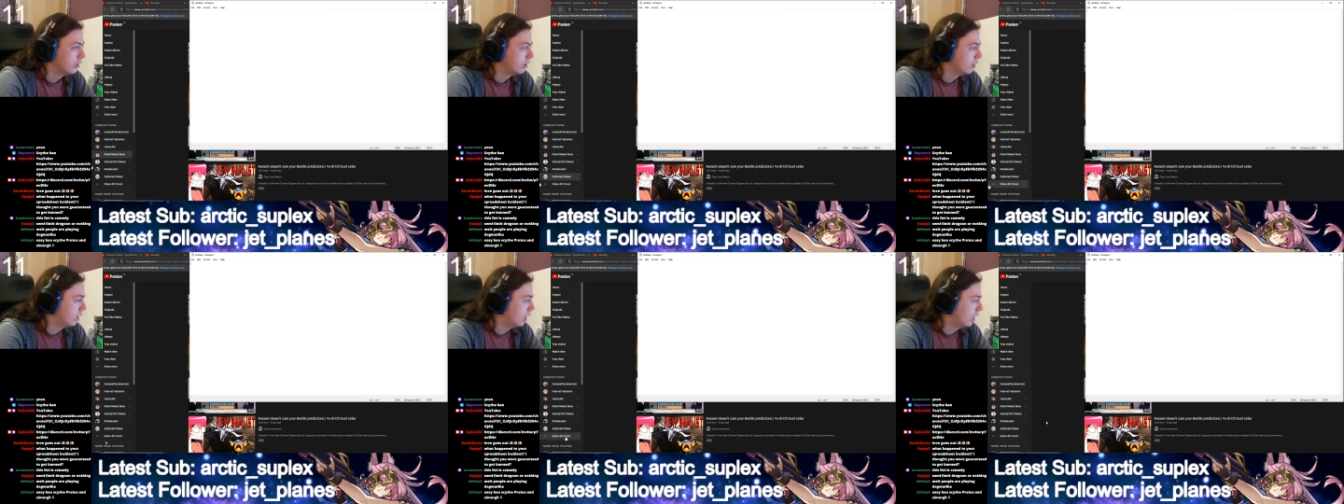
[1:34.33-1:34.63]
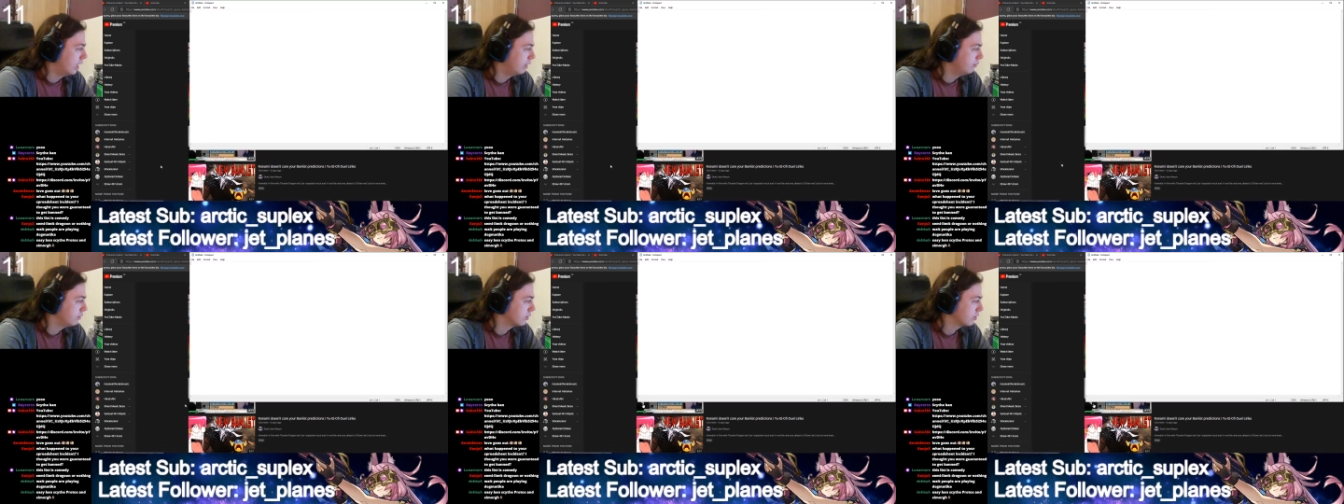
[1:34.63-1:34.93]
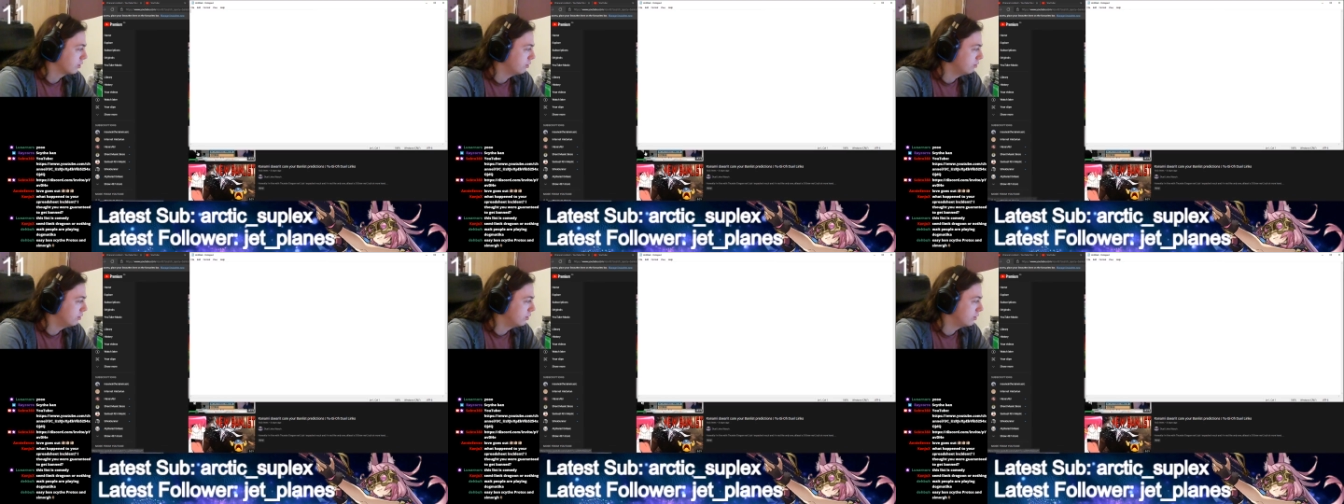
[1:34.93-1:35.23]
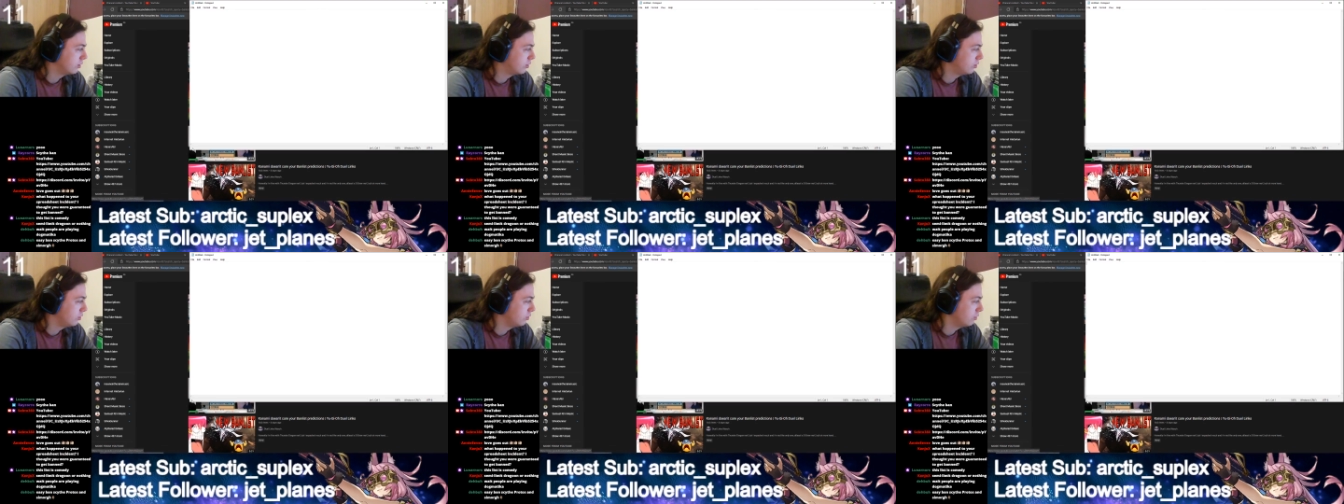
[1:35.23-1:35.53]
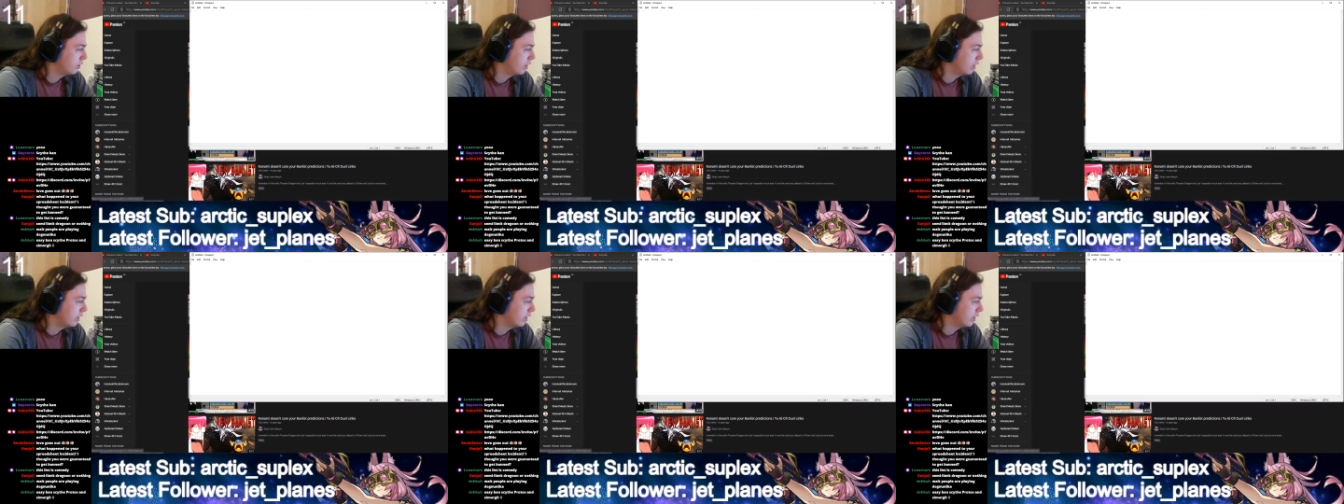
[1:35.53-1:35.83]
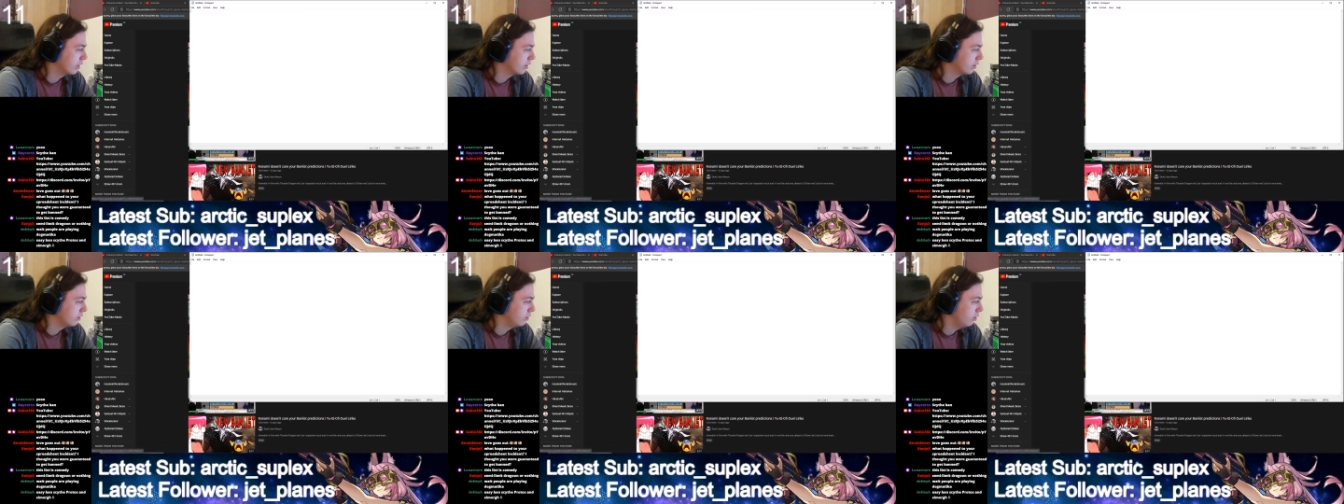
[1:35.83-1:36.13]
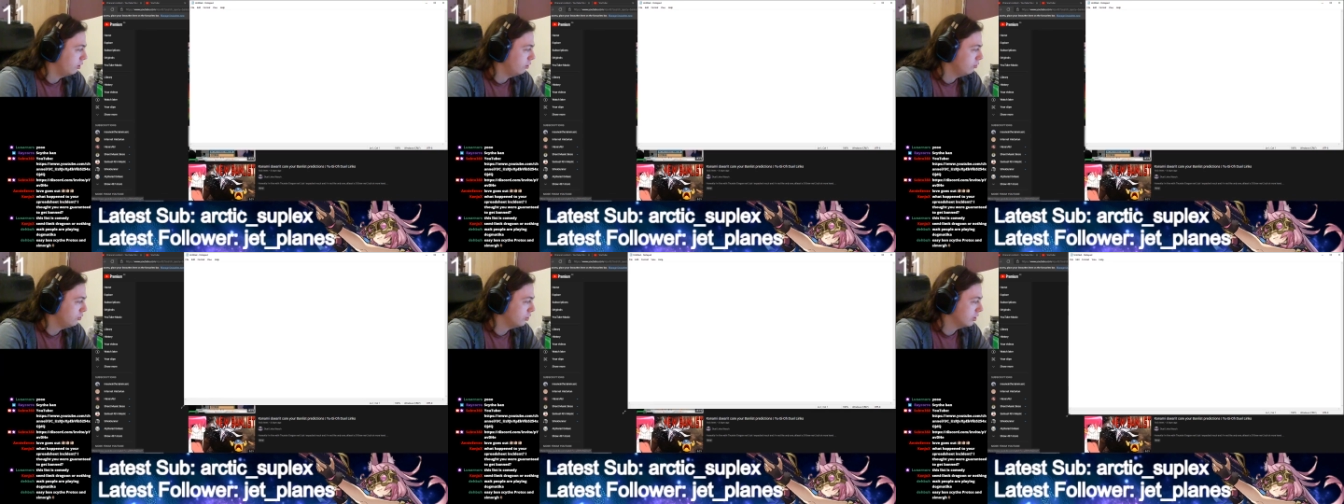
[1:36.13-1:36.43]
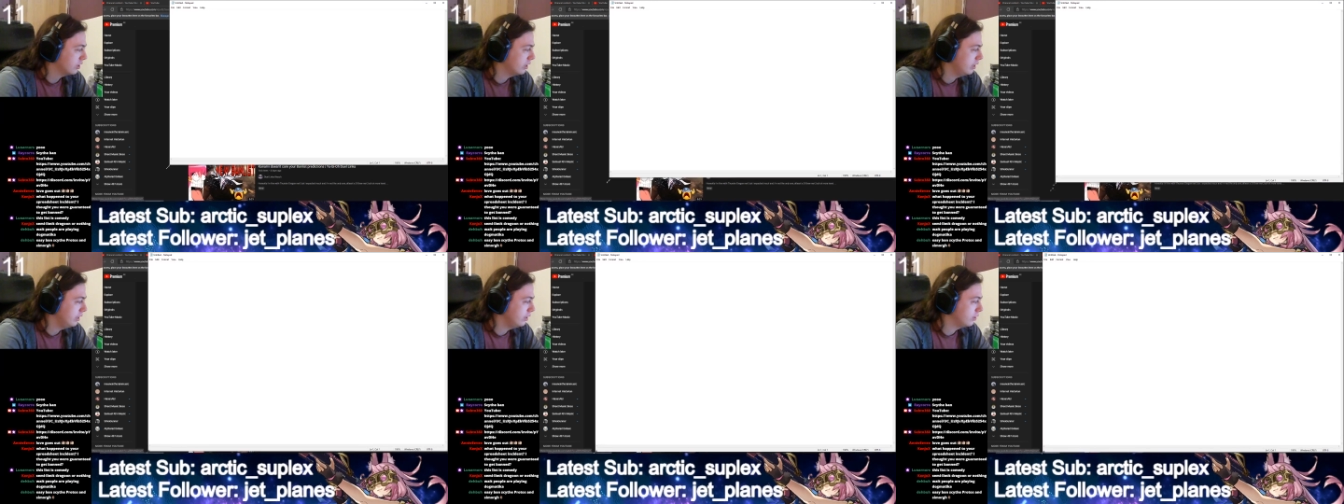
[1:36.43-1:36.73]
And we're going to logically